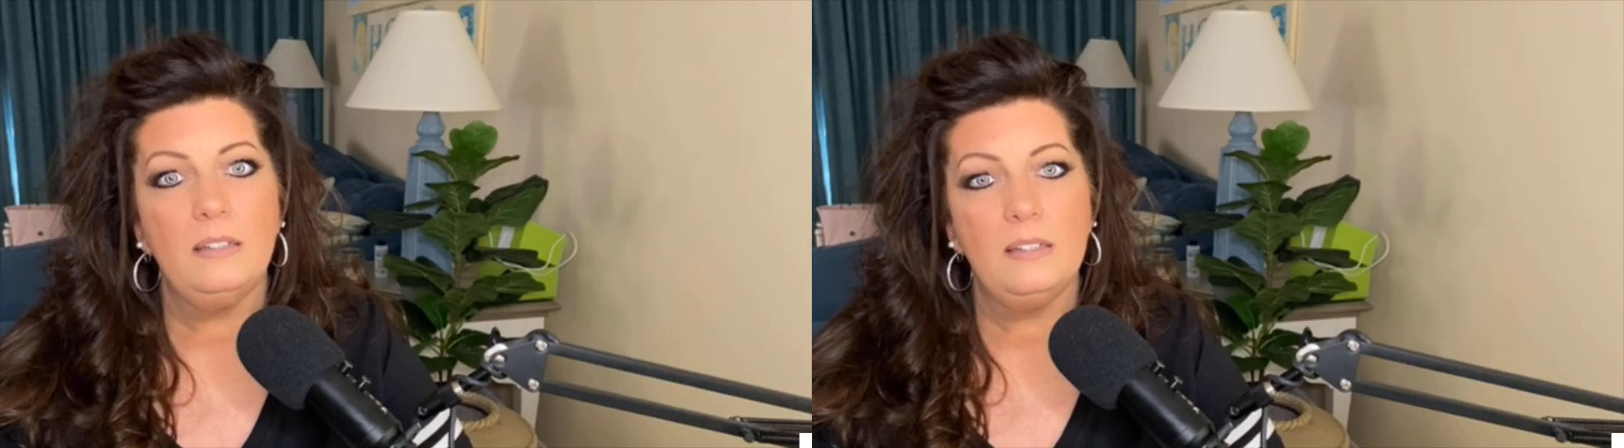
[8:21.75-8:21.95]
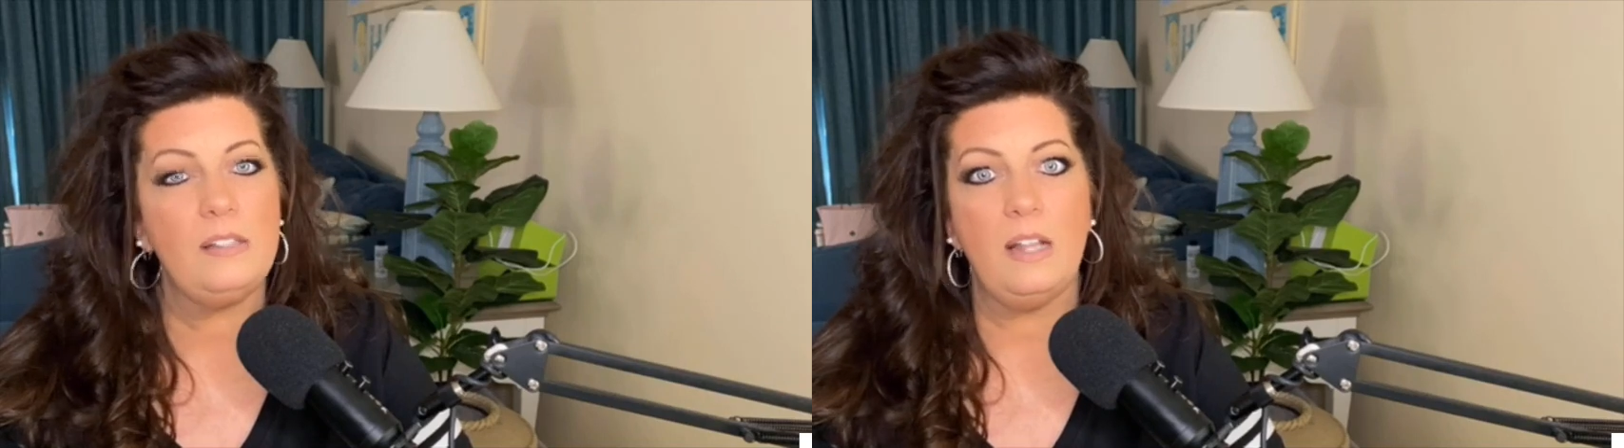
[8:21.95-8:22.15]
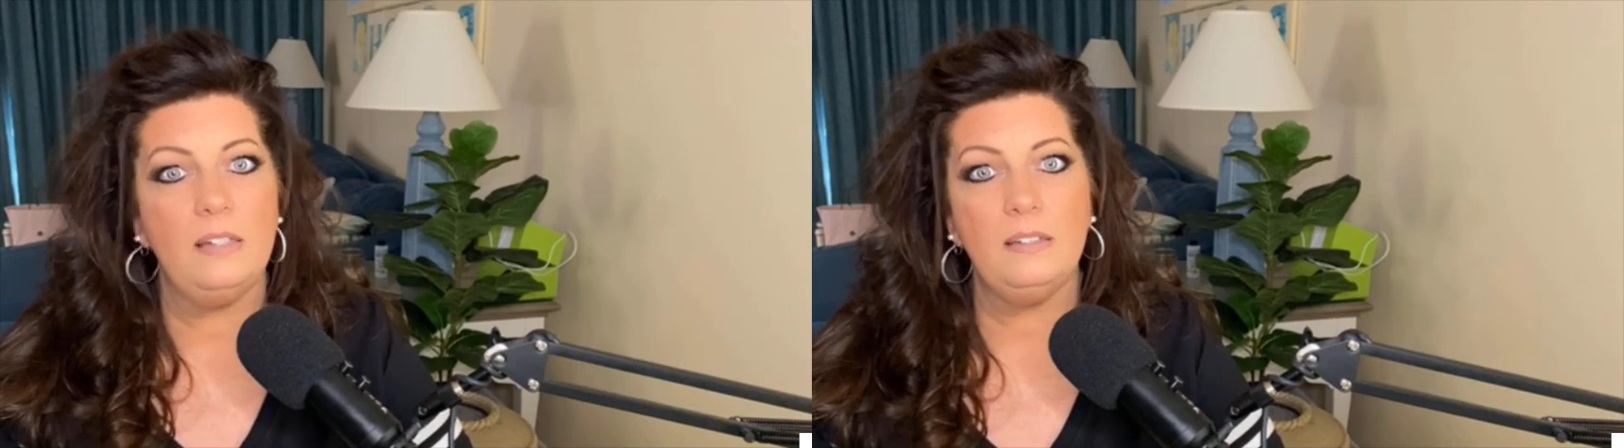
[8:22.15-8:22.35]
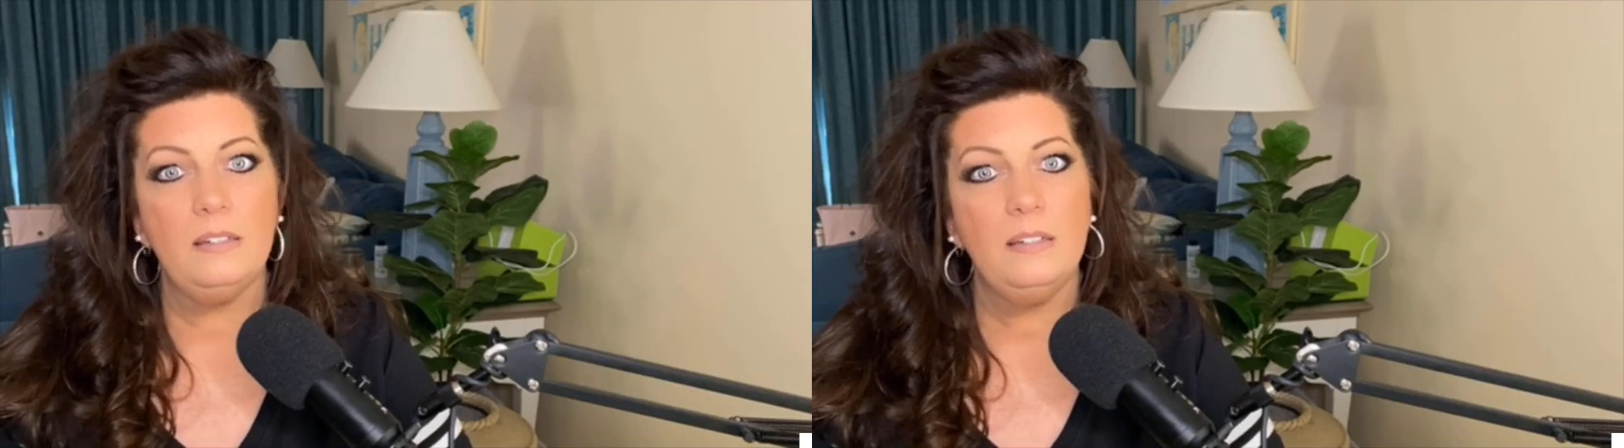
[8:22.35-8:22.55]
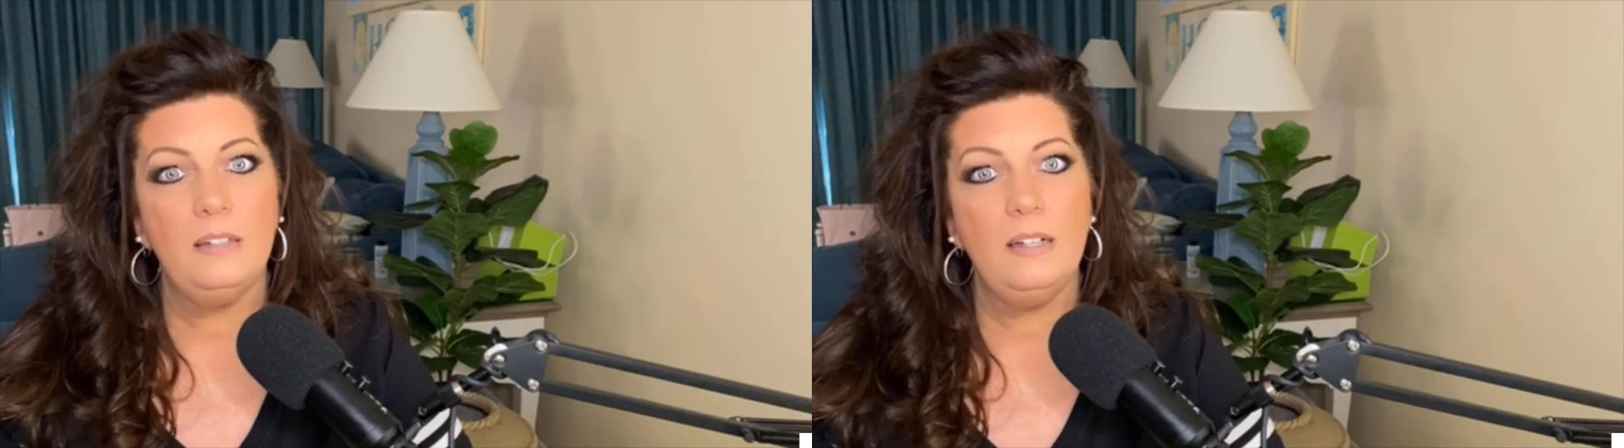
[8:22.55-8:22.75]
stunned.
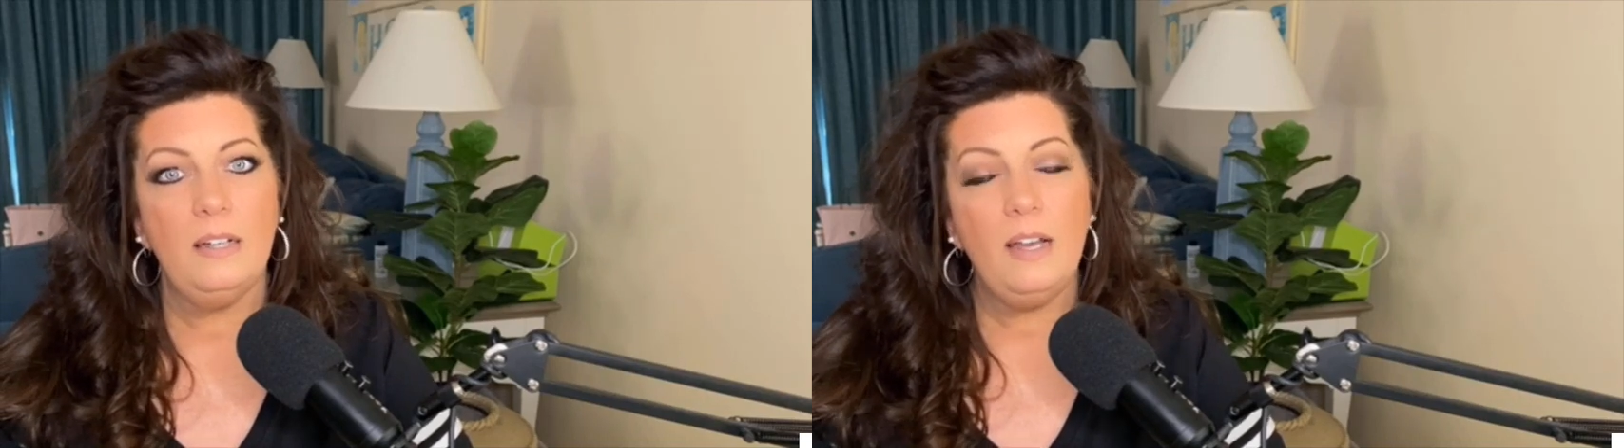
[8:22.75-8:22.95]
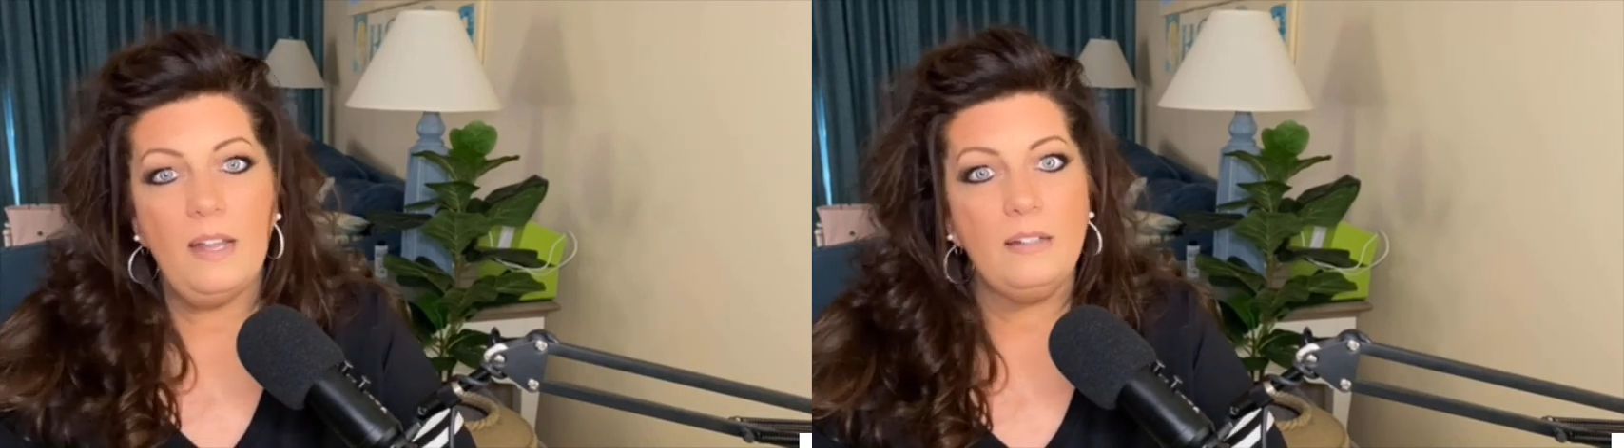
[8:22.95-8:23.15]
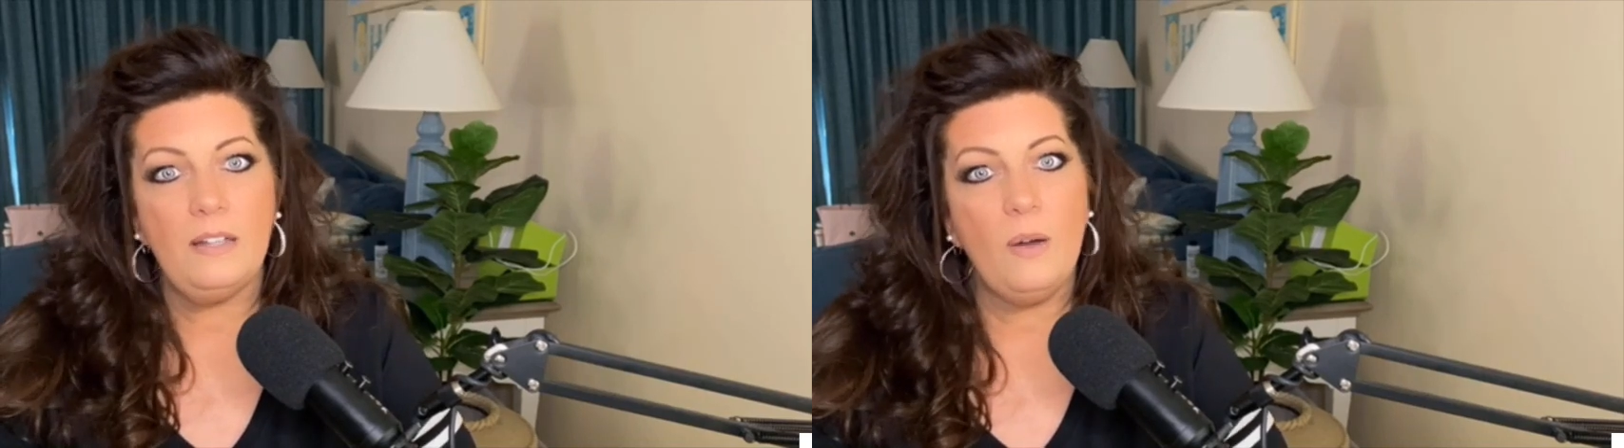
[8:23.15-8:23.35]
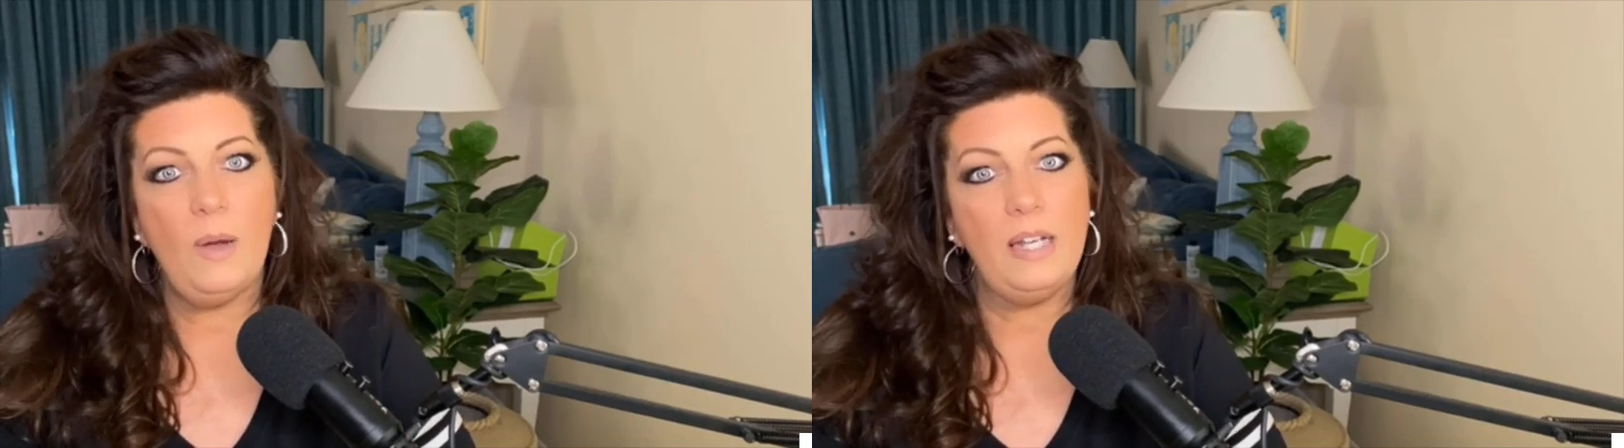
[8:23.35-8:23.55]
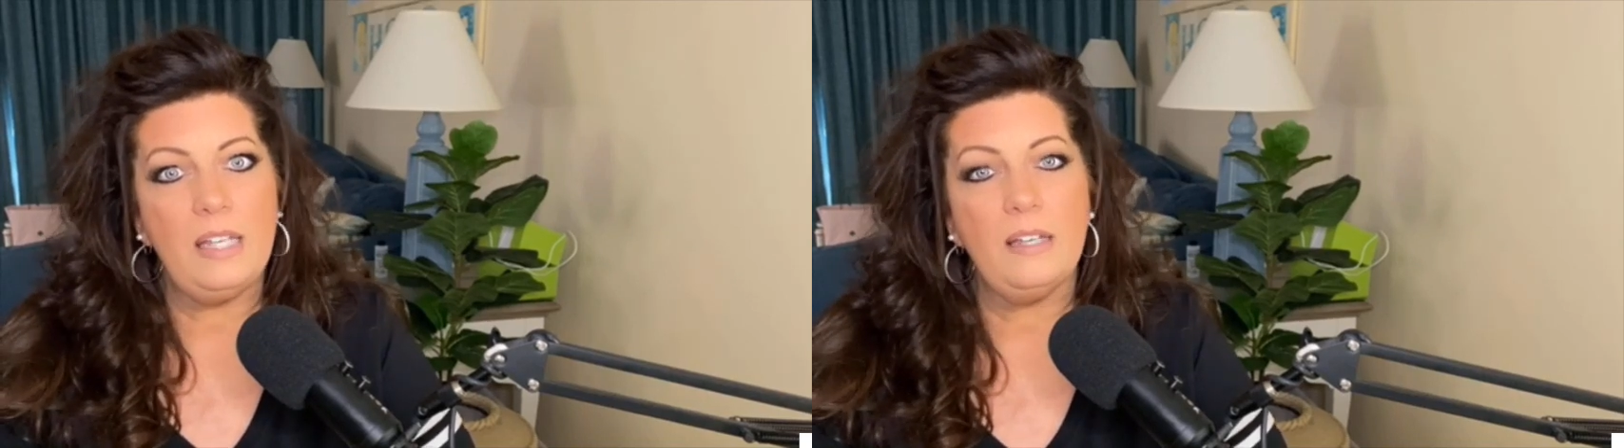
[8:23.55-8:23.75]
I had no
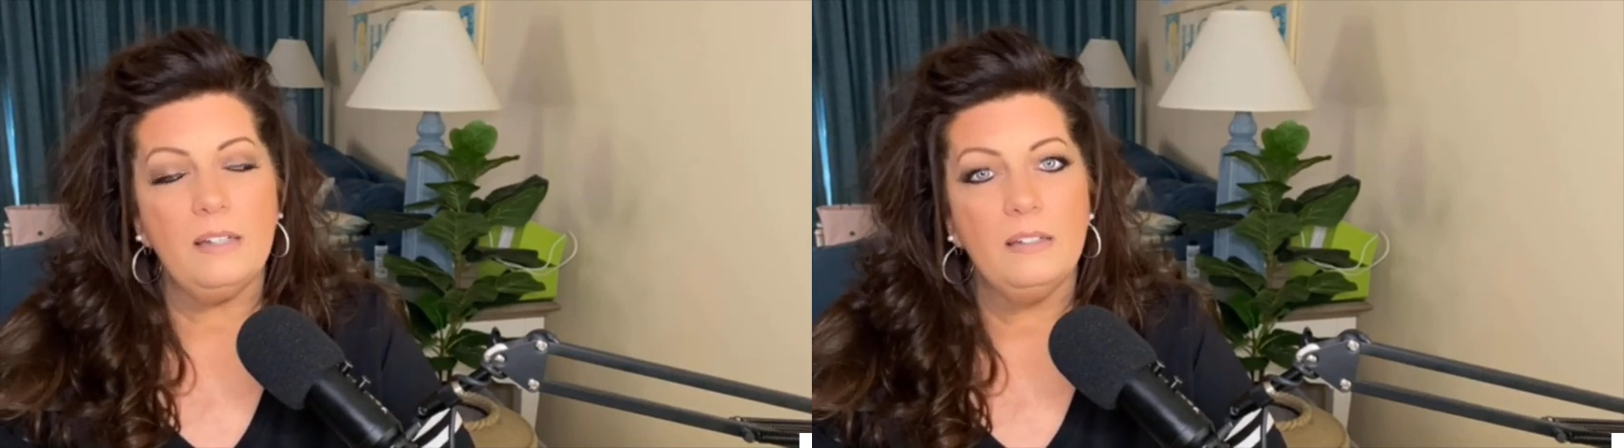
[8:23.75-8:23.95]
idea.